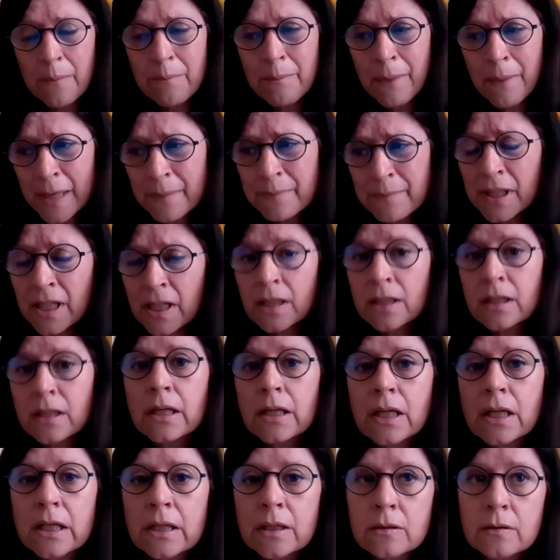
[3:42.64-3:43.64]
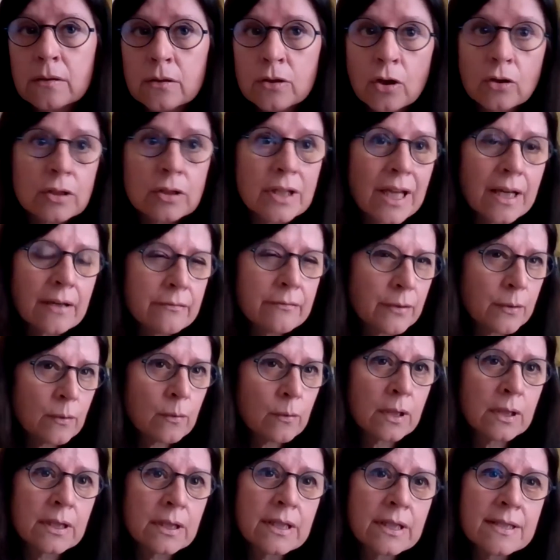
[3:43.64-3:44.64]
Maybe not
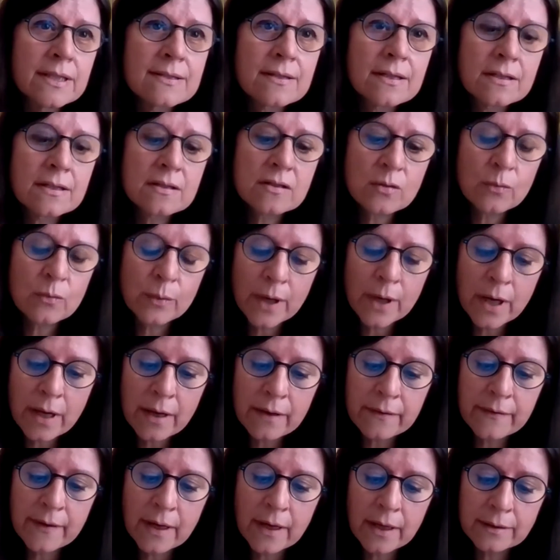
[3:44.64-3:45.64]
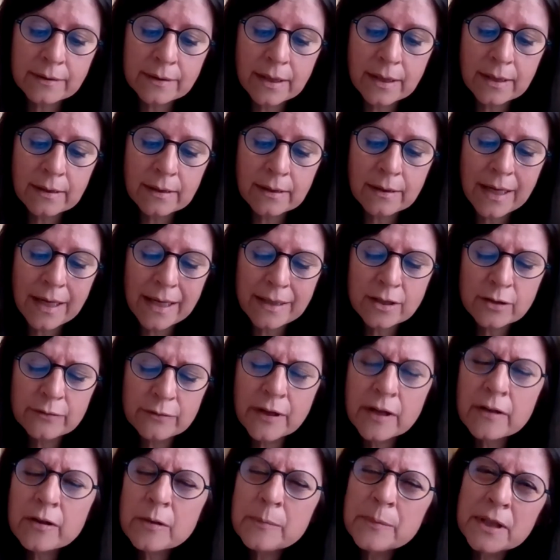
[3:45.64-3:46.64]
everyone is aware that at
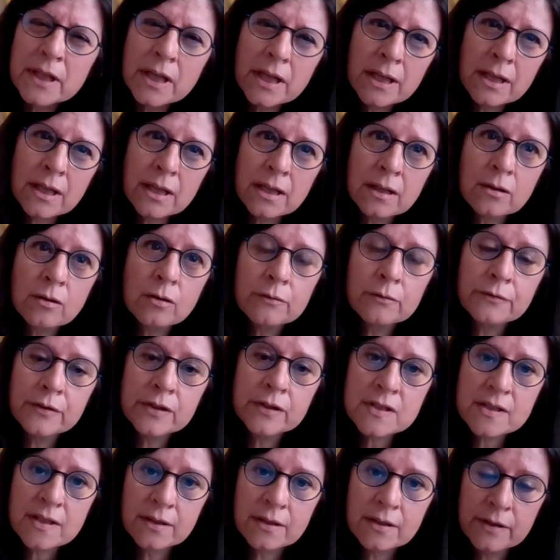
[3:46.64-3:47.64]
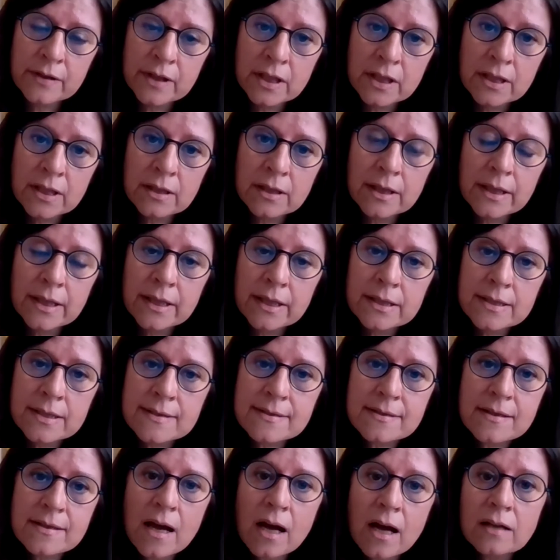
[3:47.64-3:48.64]
the very beginning of his career, he
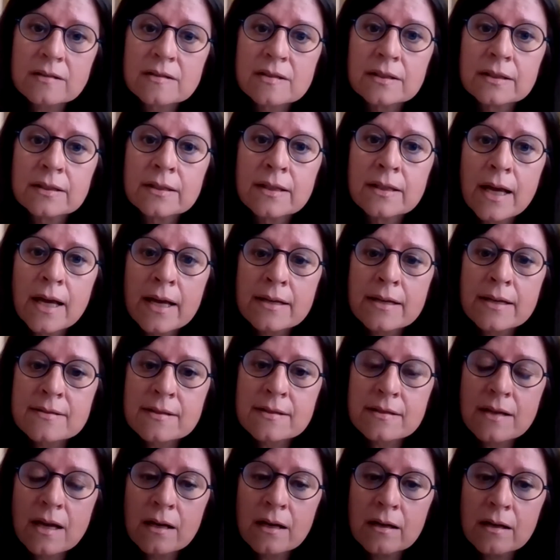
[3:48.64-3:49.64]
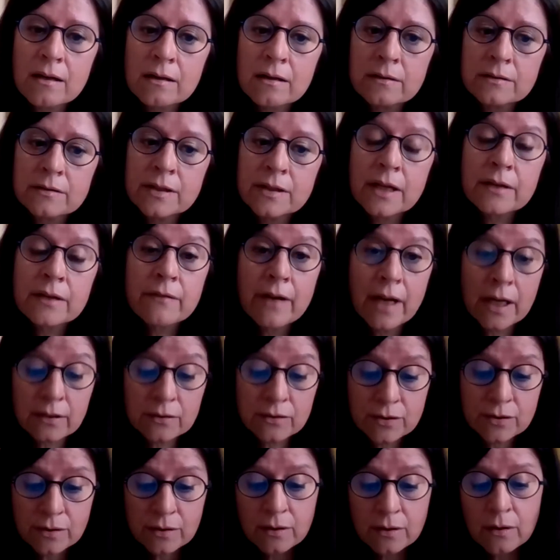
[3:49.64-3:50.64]
started as a
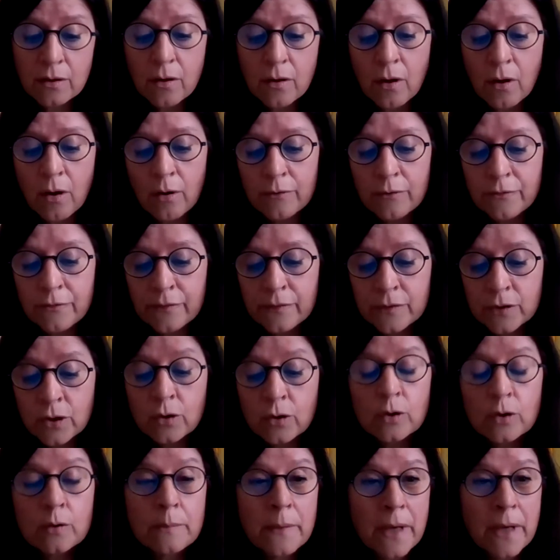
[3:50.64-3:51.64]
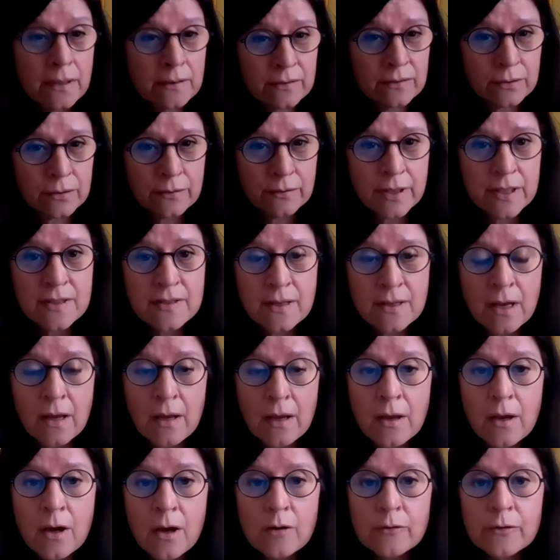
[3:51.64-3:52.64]
director of documentaries
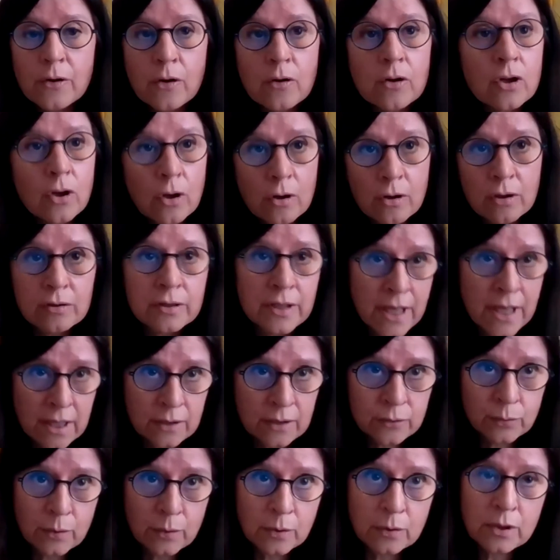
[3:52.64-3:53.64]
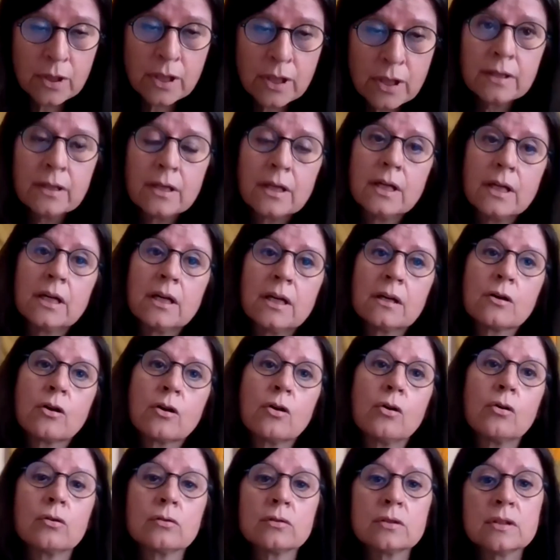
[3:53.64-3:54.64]
for a local network
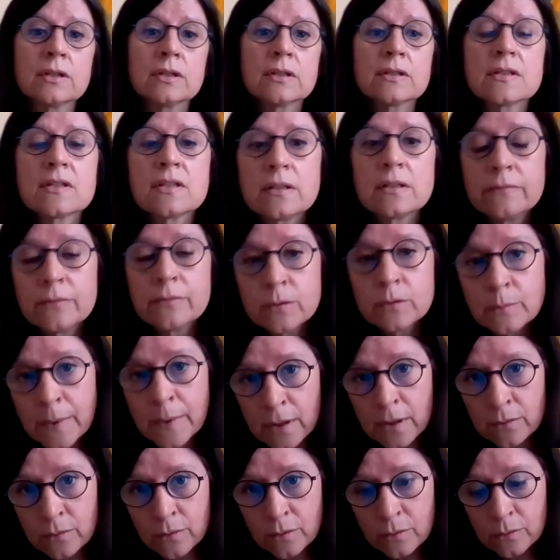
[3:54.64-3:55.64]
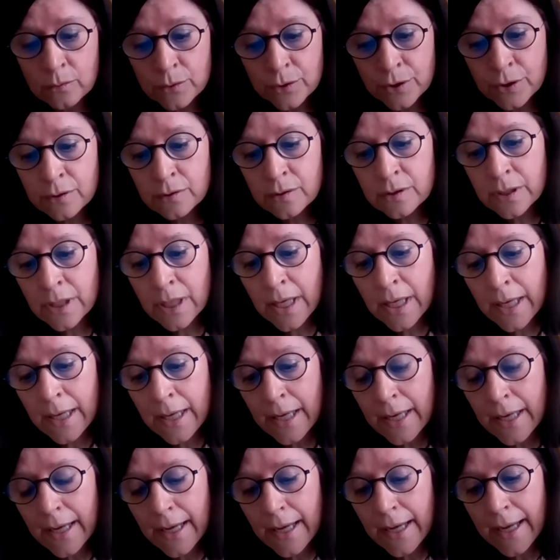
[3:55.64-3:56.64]
called TV Women Union.
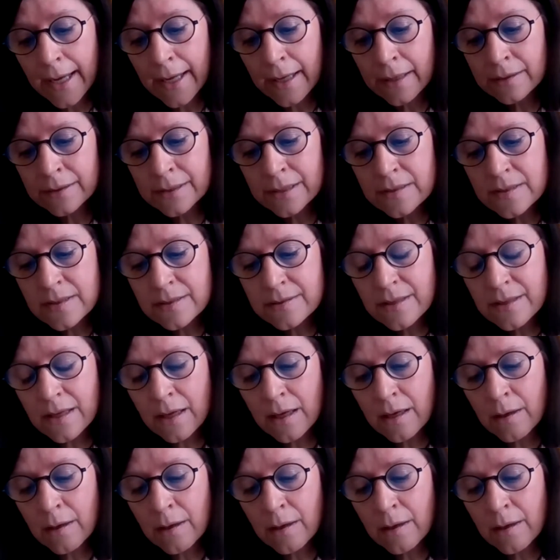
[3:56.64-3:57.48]
And this